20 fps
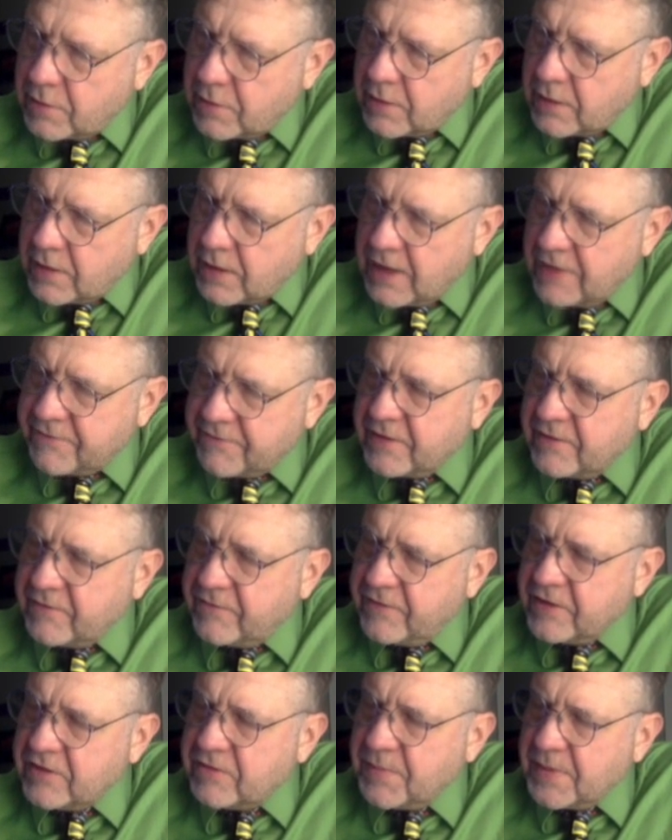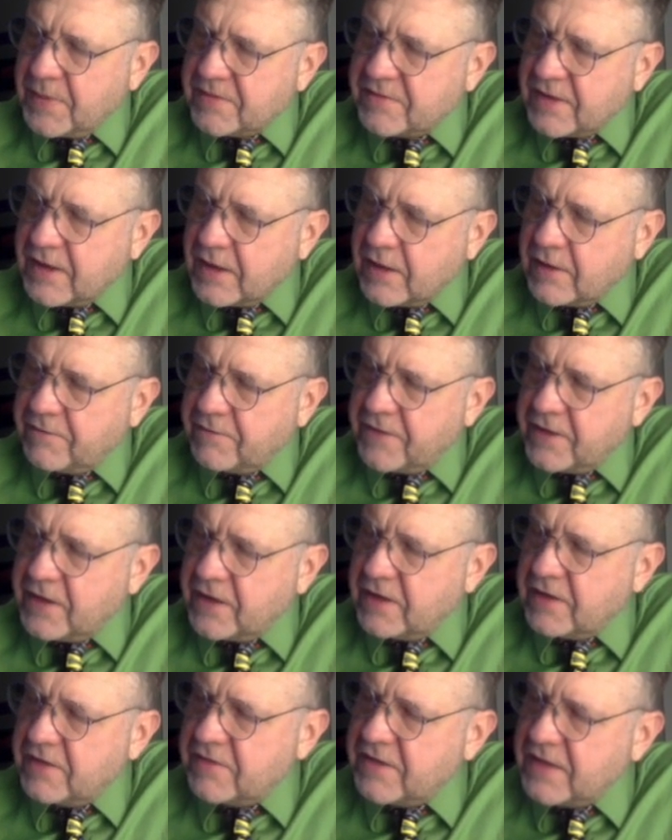I've convinced myself that it
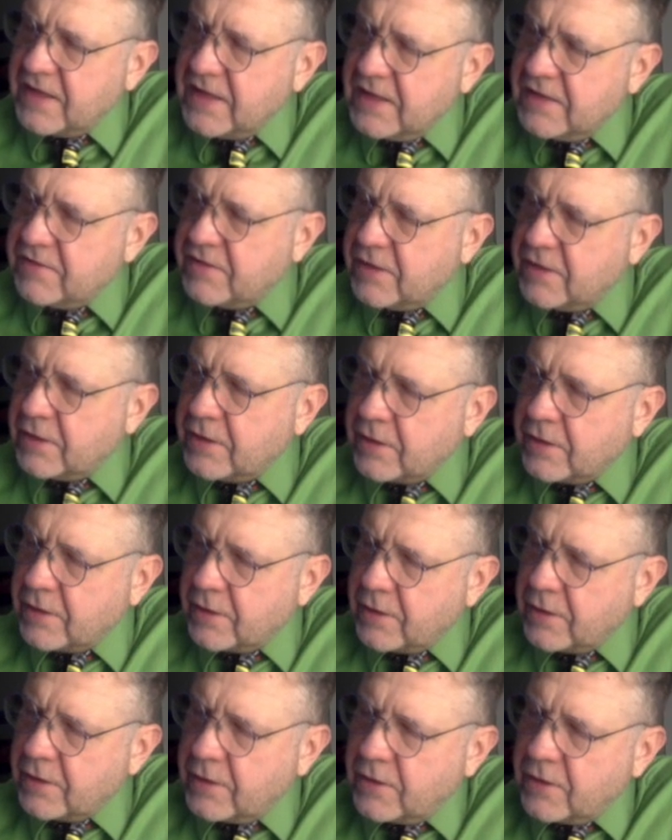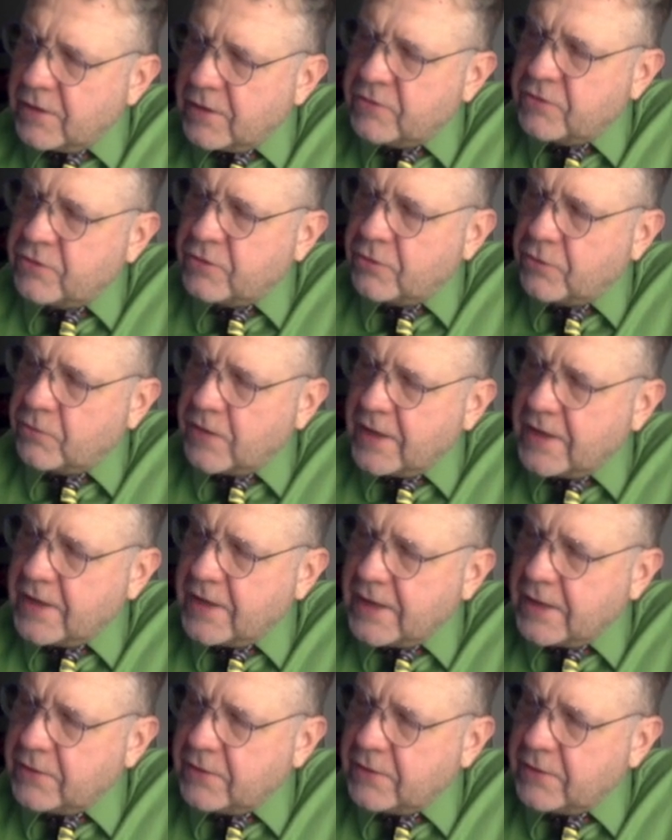is easier to write out